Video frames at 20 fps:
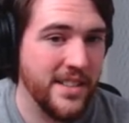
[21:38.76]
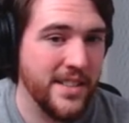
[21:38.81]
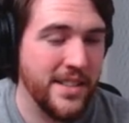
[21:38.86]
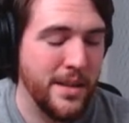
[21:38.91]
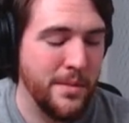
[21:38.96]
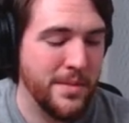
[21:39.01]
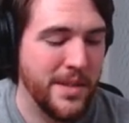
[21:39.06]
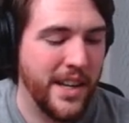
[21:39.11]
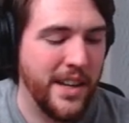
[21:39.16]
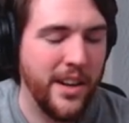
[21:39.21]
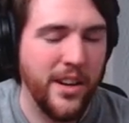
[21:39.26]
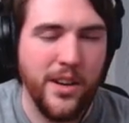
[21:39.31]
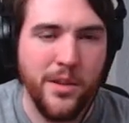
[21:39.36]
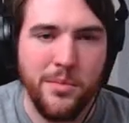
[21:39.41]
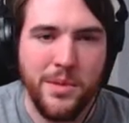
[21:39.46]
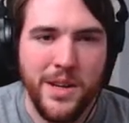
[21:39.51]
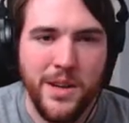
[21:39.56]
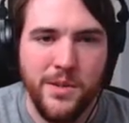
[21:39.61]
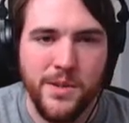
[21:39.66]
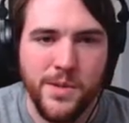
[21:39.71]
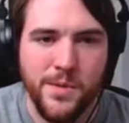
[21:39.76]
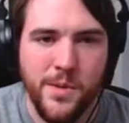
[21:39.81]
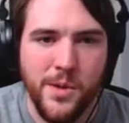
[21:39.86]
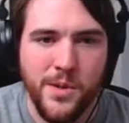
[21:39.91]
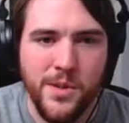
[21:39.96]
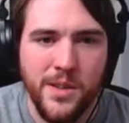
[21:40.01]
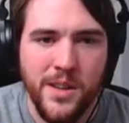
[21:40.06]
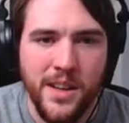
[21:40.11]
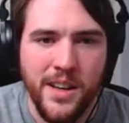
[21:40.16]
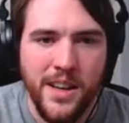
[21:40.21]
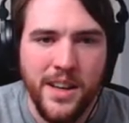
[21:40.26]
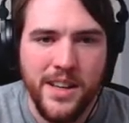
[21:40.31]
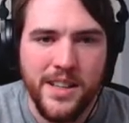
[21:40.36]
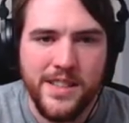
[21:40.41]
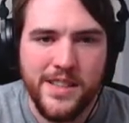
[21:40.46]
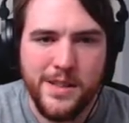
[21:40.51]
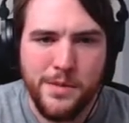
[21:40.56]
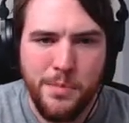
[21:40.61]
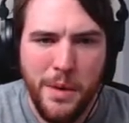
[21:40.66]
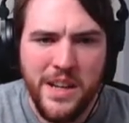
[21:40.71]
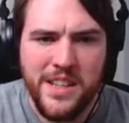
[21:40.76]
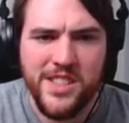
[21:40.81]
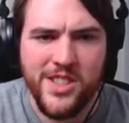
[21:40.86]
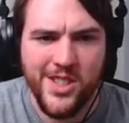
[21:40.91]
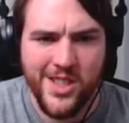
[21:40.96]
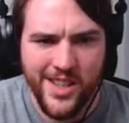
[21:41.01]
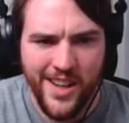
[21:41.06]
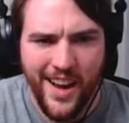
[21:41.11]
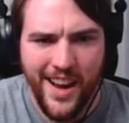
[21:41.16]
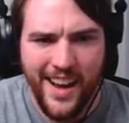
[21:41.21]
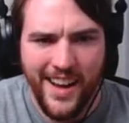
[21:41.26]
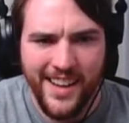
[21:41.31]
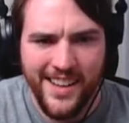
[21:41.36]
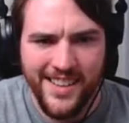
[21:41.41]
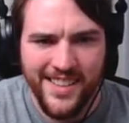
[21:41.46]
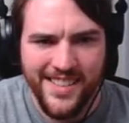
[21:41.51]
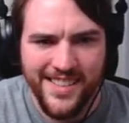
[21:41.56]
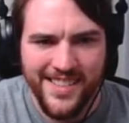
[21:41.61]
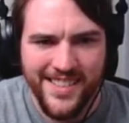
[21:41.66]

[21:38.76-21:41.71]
seems like it could be useful. Sponge guy.